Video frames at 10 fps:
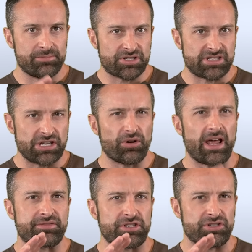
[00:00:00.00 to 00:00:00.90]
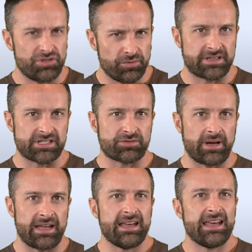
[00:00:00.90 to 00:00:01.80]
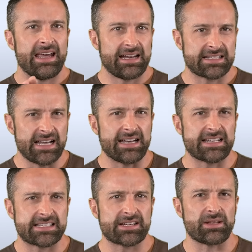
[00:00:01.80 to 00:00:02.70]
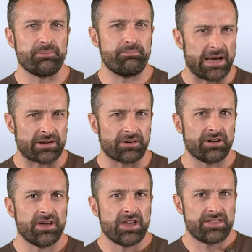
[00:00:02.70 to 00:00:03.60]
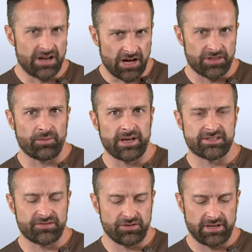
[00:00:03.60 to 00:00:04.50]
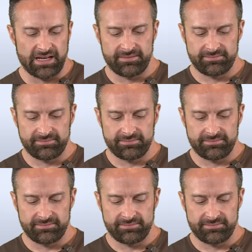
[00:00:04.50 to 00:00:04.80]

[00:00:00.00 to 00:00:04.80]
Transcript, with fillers: I'm just saying you don't have to do it this way, and it's not necessarily better than other ways of doing it.